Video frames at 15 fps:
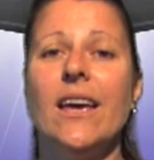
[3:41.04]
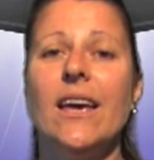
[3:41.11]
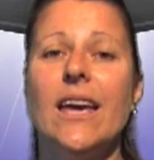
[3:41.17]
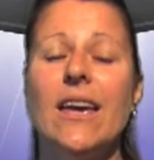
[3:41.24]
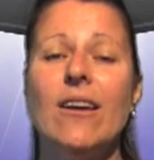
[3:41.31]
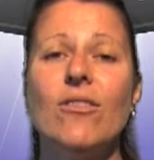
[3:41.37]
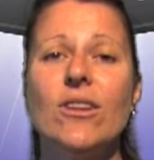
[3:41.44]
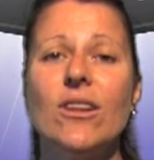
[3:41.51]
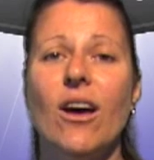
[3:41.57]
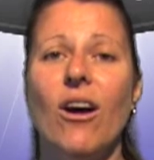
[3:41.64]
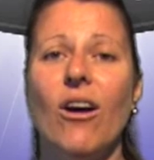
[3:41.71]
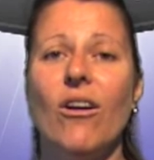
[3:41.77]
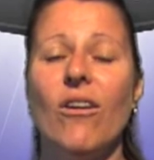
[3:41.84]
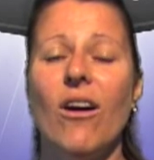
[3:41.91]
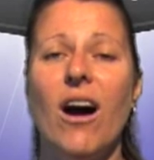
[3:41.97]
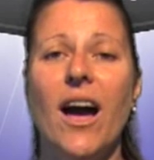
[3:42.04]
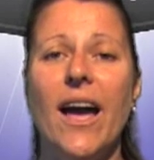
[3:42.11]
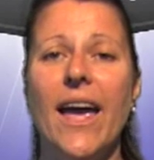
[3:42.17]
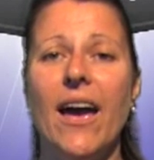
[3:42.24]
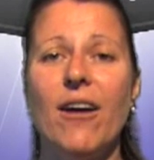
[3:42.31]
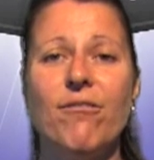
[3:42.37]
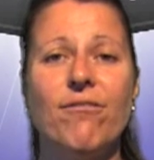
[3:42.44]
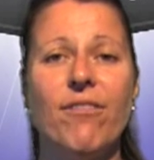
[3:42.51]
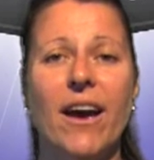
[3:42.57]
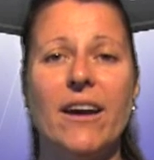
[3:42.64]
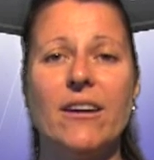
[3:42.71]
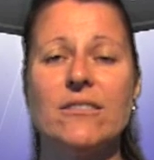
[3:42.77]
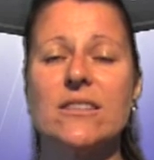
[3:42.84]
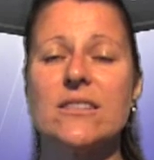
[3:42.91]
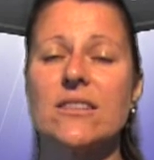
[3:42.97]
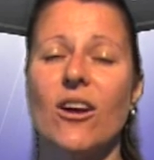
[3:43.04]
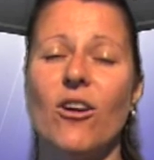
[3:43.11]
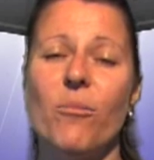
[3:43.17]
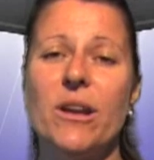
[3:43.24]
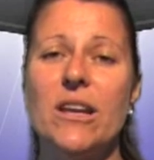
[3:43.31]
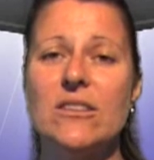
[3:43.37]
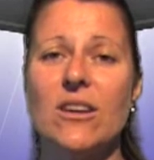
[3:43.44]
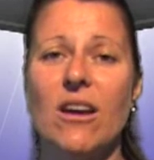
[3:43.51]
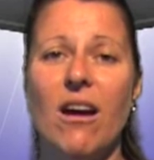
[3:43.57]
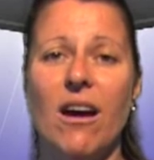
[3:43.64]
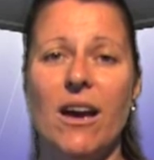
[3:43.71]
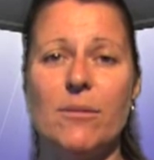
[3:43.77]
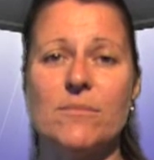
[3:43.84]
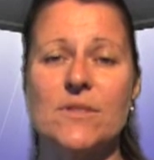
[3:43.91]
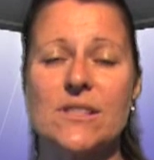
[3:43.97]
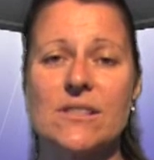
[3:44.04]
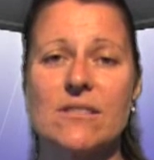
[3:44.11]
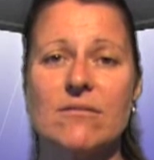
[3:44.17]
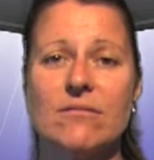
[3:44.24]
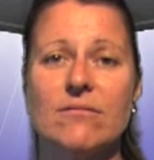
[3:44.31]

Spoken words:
Even though I have failed so many times,